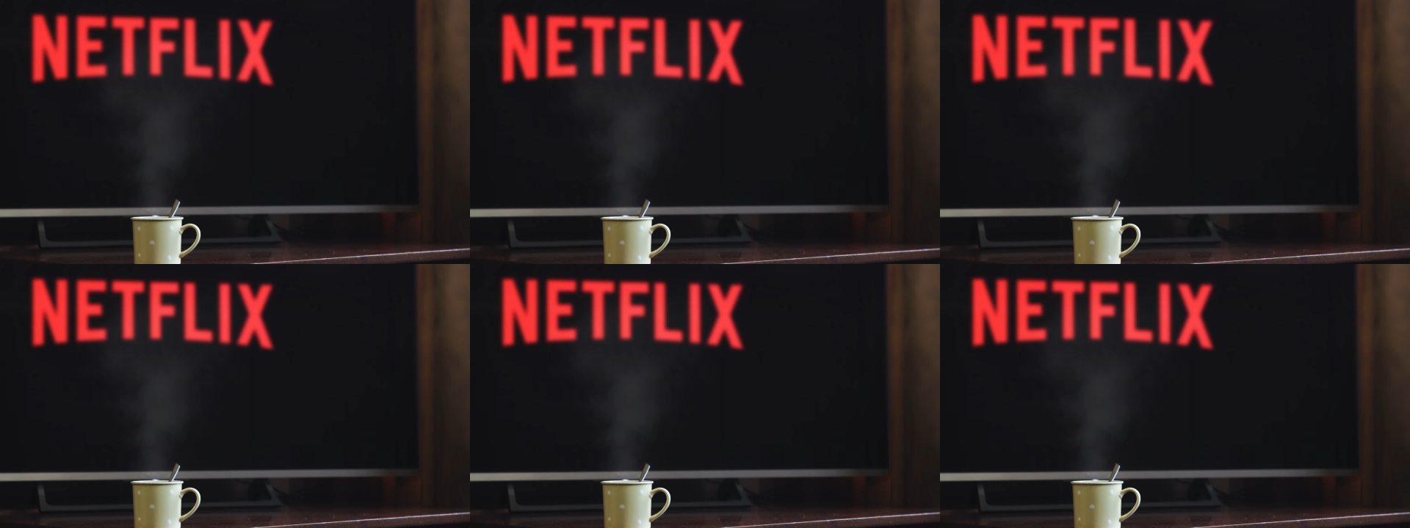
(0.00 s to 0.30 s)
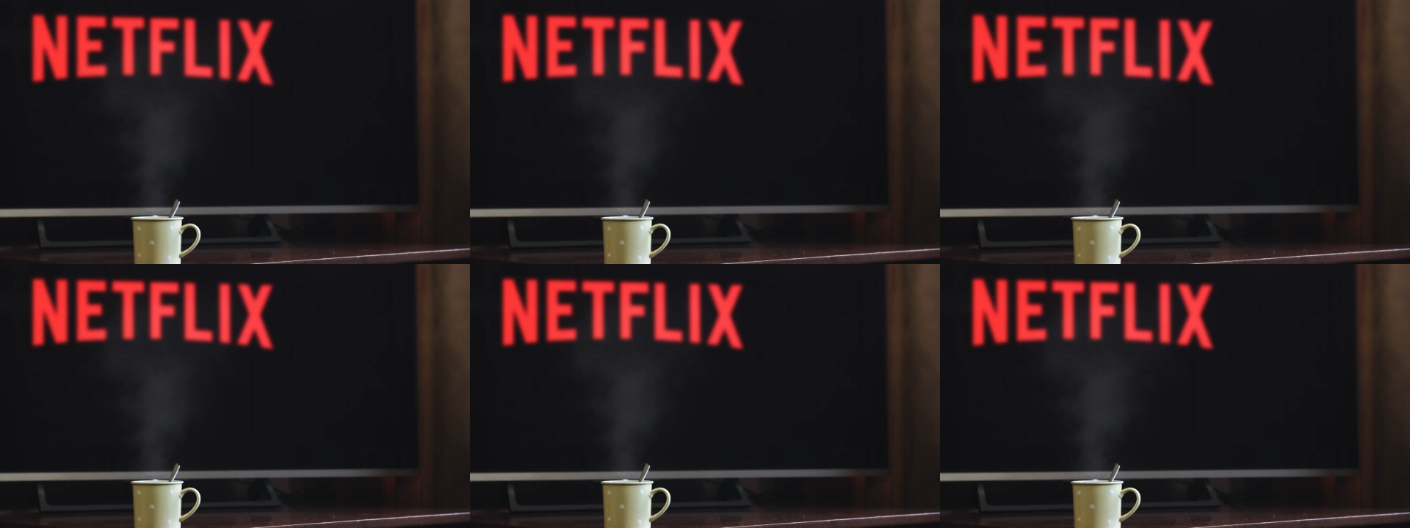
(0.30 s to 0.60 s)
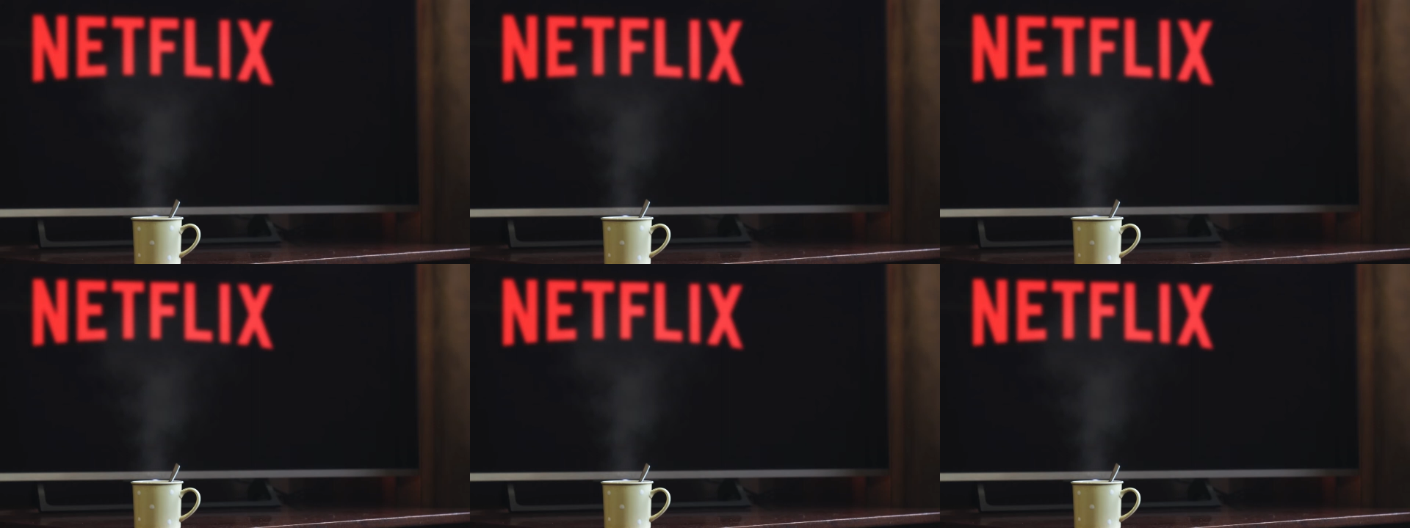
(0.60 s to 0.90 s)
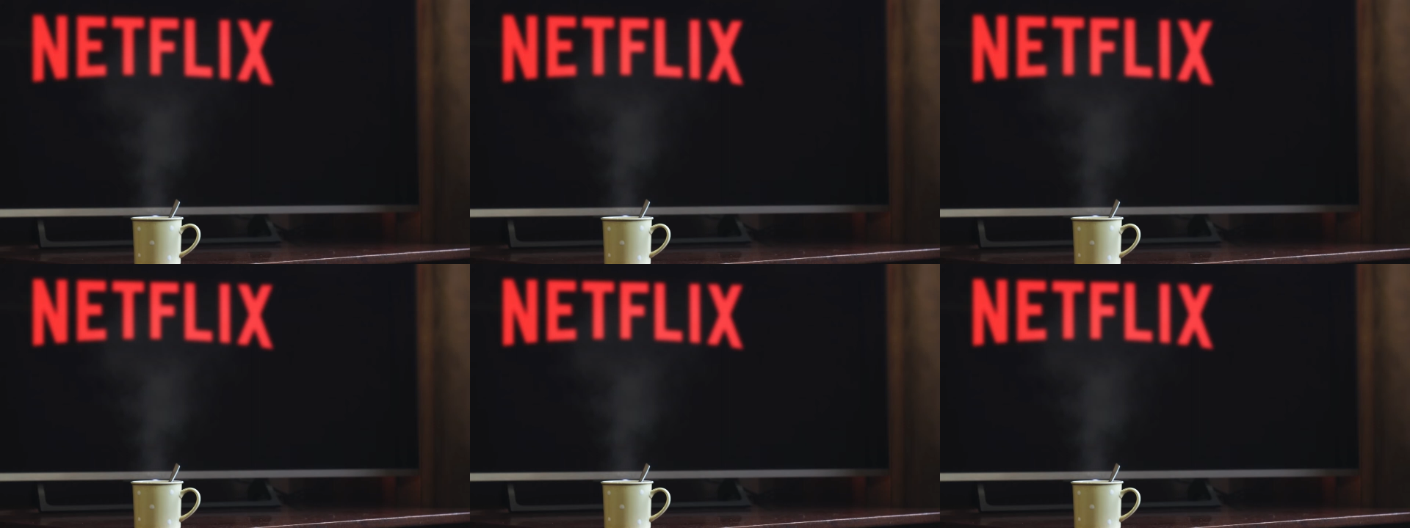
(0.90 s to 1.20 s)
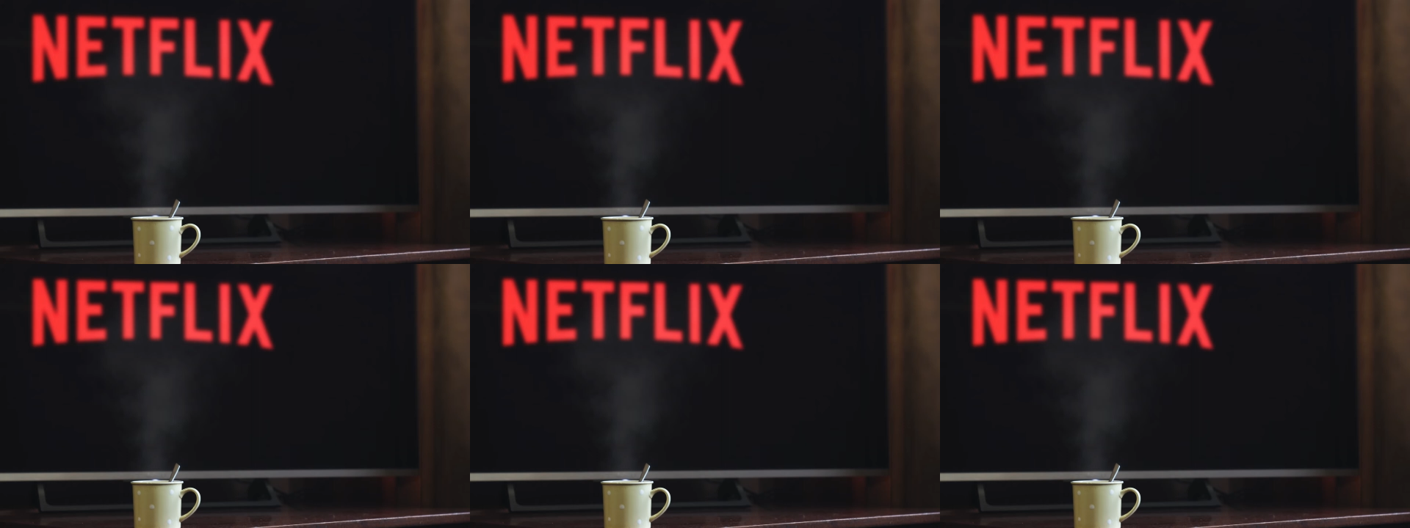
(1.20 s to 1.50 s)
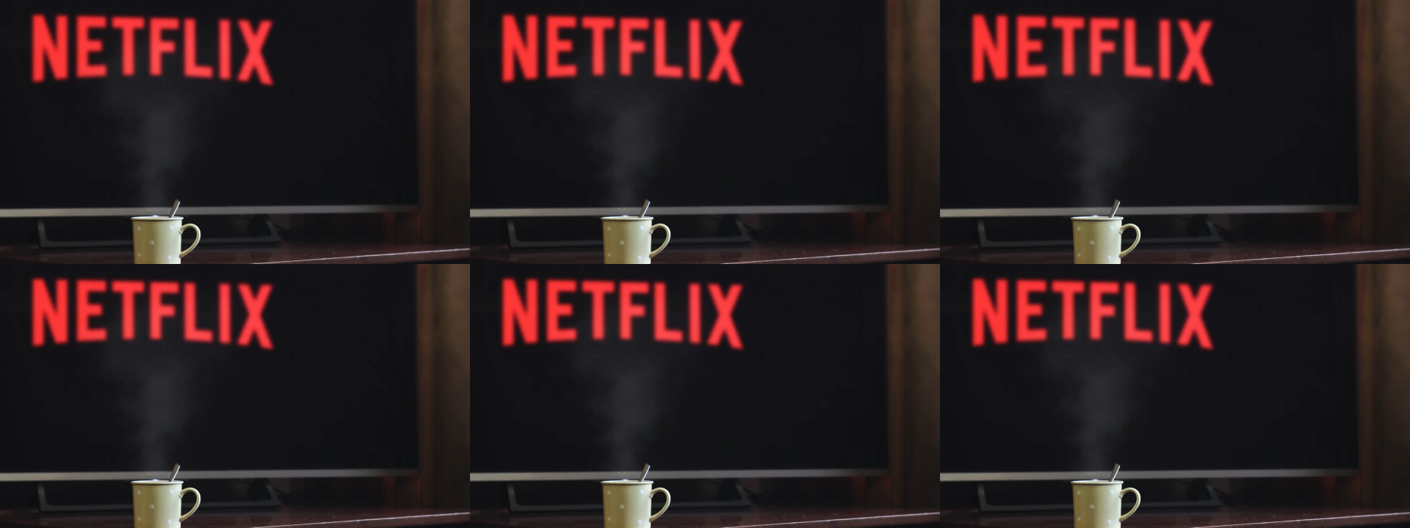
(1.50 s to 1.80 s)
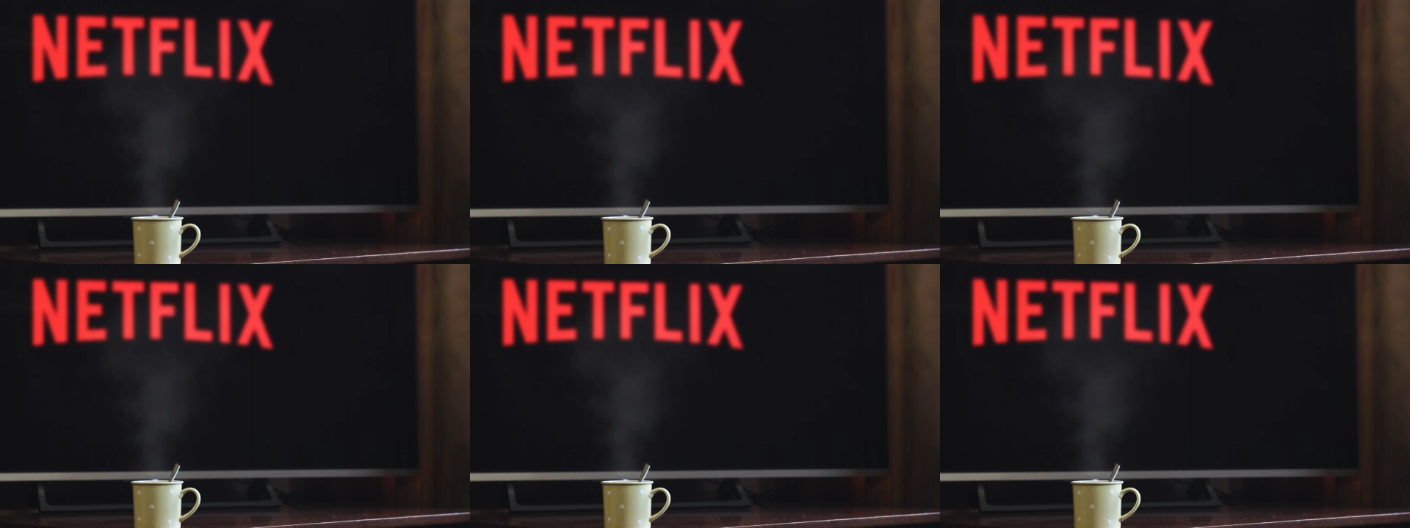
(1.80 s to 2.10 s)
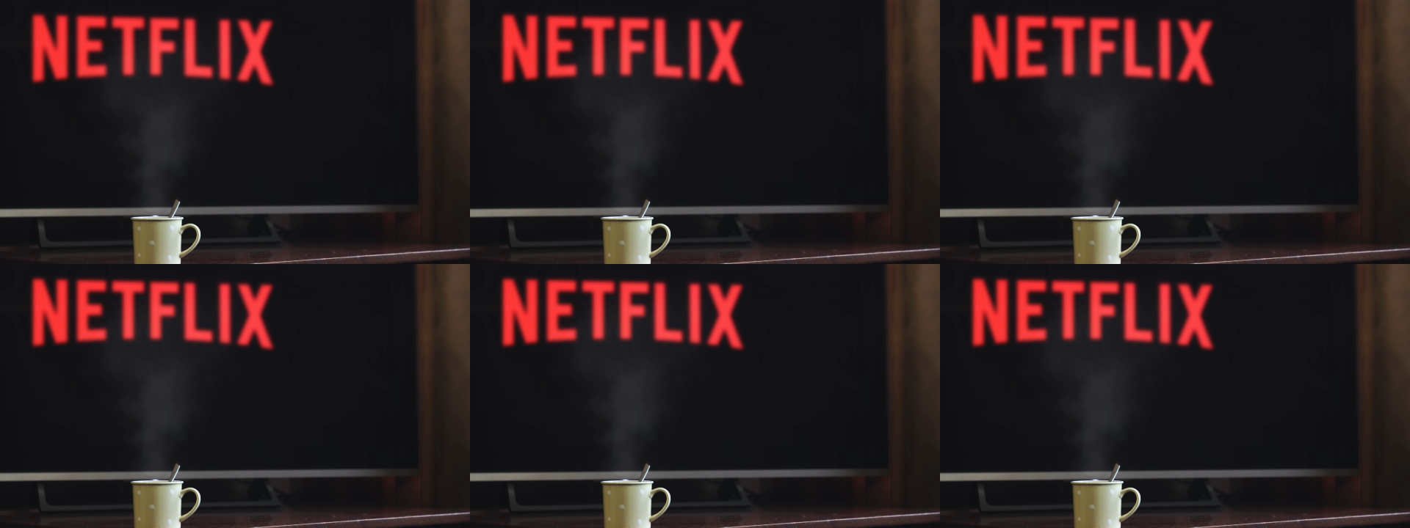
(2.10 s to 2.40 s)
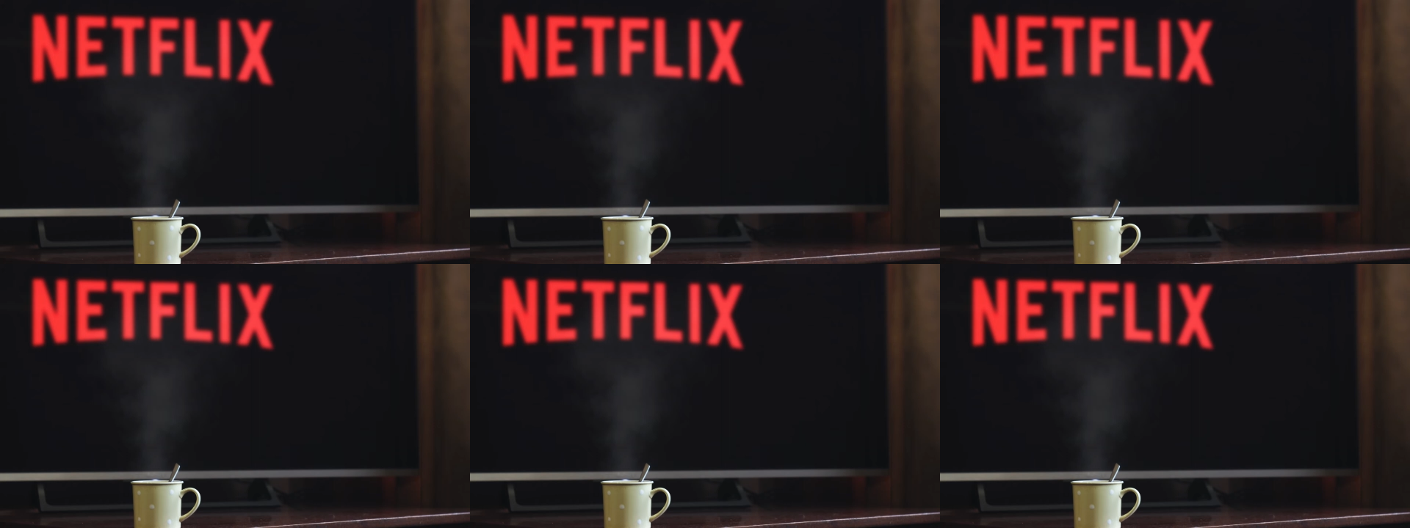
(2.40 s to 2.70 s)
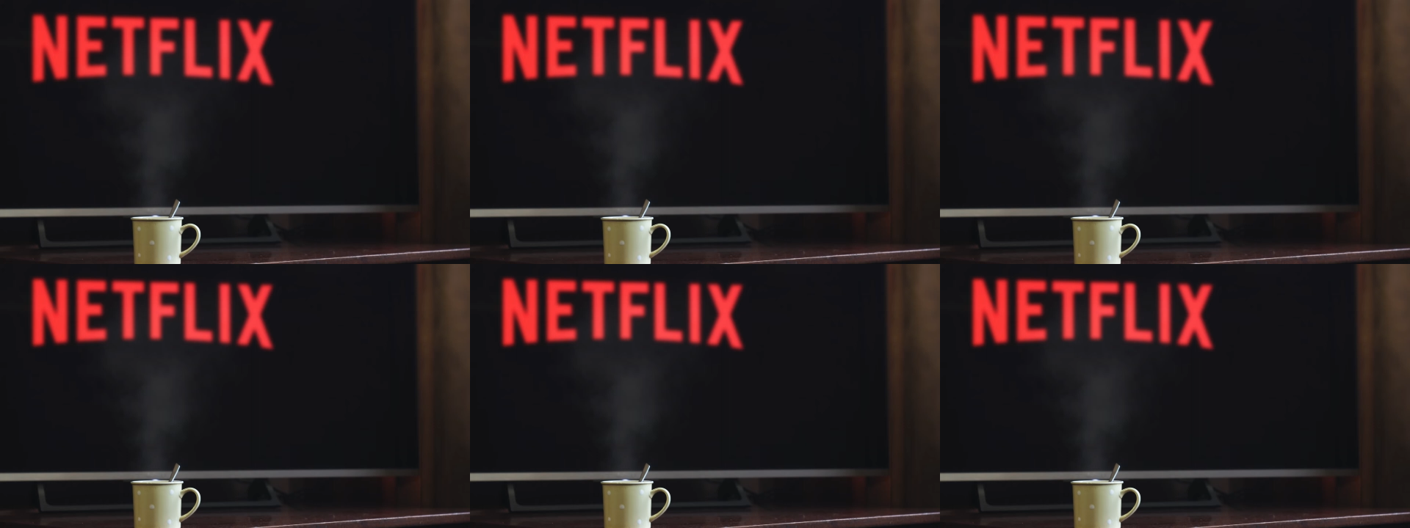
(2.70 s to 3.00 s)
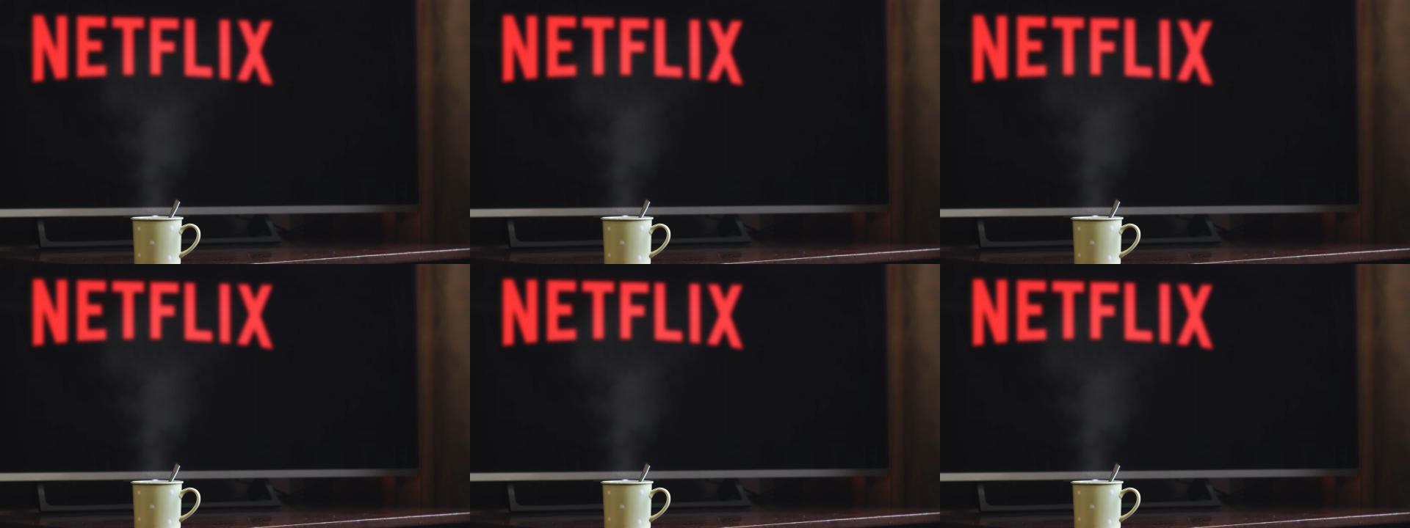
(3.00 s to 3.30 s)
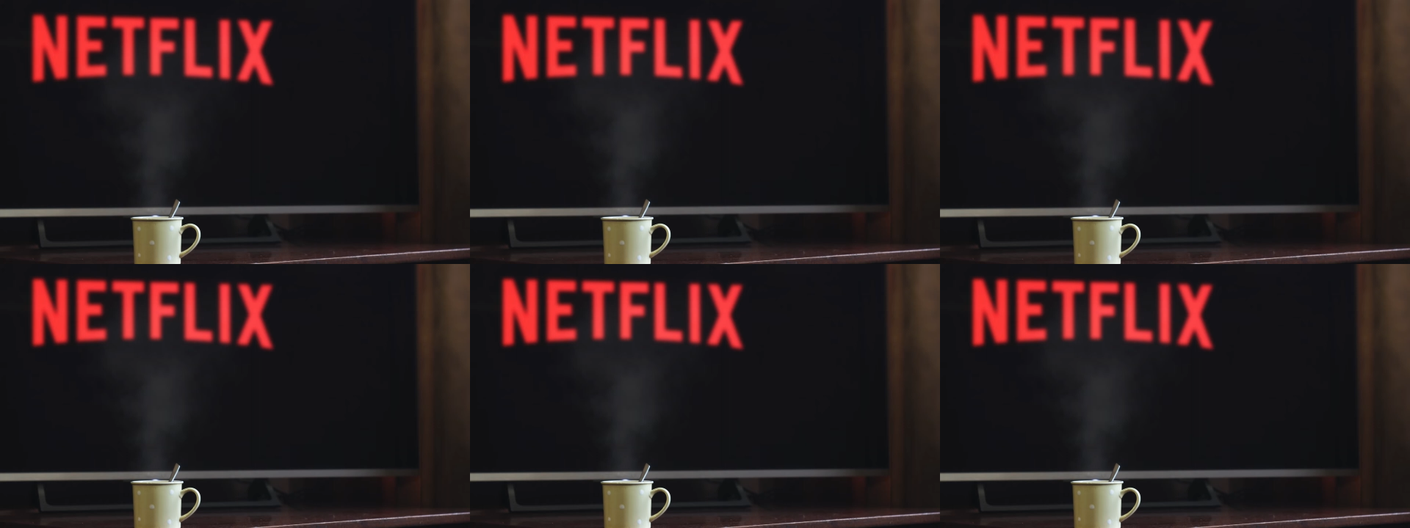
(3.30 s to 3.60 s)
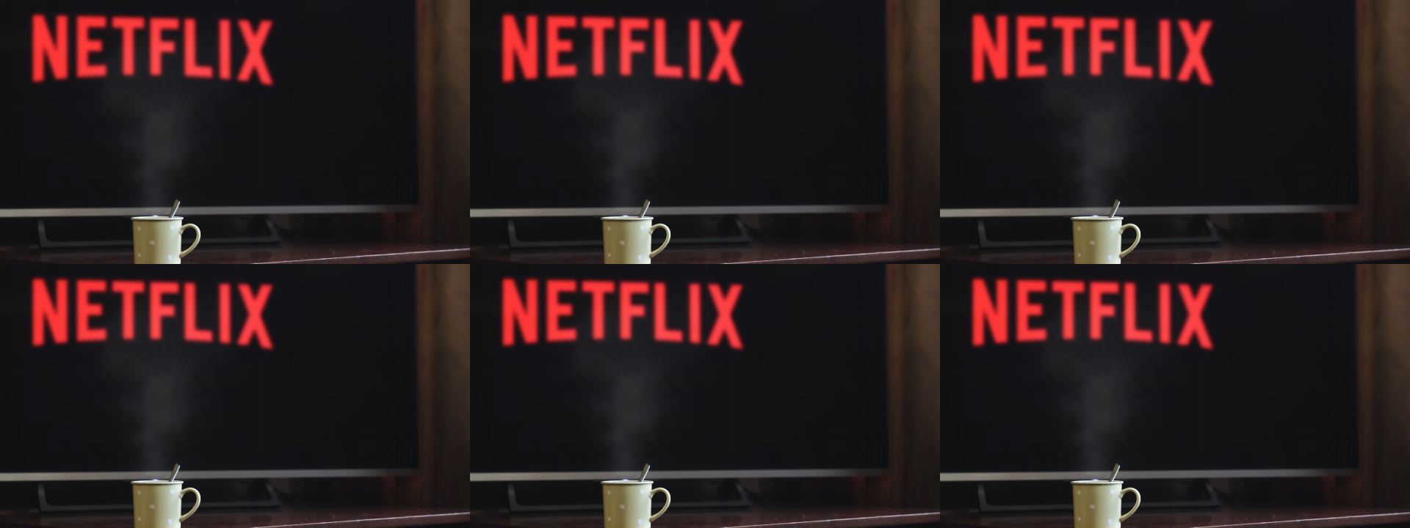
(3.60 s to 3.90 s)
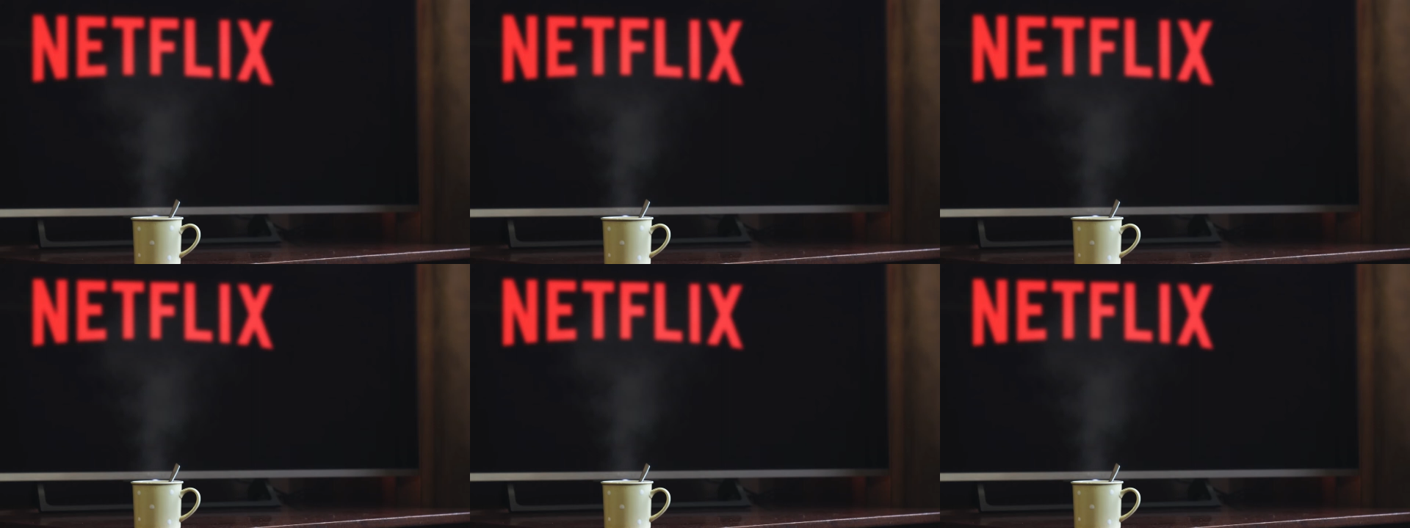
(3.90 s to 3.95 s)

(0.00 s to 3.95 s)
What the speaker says: [unreadable: no face in view]